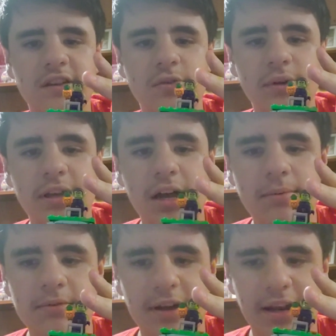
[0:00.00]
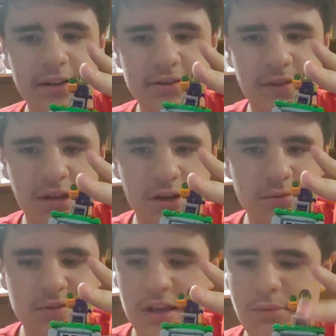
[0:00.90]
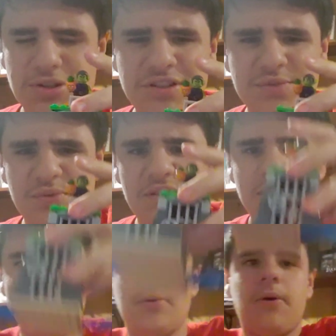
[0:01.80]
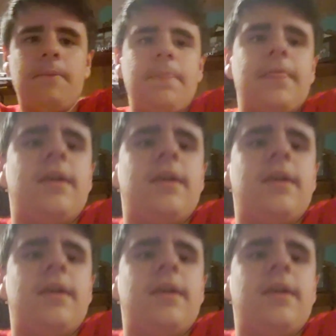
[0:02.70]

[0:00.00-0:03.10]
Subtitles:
the Green Goblin White House Lego set, which is really cool.